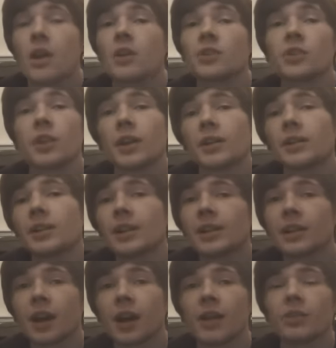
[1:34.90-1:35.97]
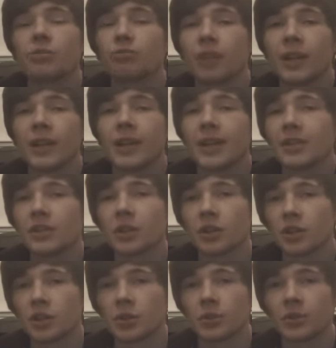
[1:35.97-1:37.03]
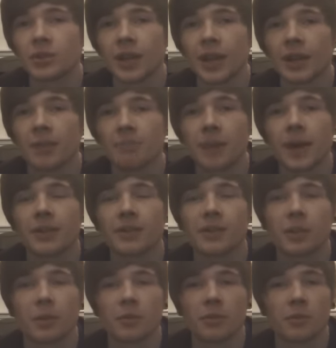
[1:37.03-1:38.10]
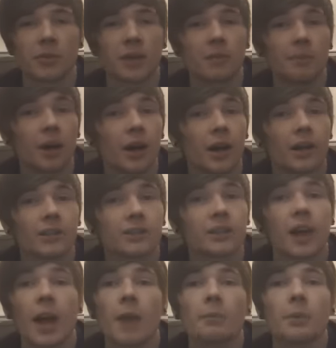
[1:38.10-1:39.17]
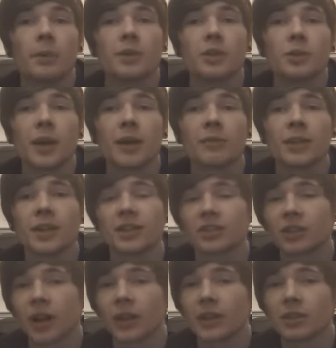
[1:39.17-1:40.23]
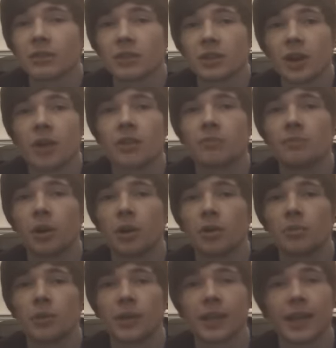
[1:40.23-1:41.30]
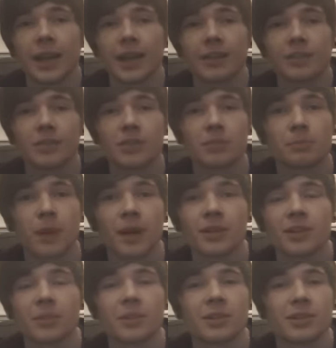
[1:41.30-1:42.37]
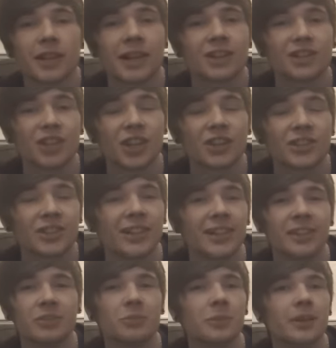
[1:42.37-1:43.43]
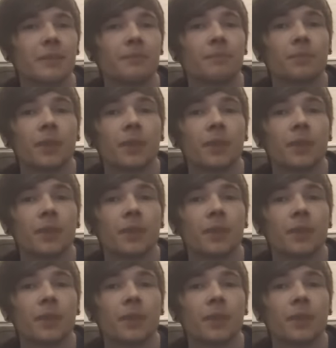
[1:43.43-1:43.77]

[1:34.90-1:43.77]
So 99 cards really isn't a huge set compared to some of them in the past, but we do have the exciting return of Pokemon EX to spice up the set just a little bit.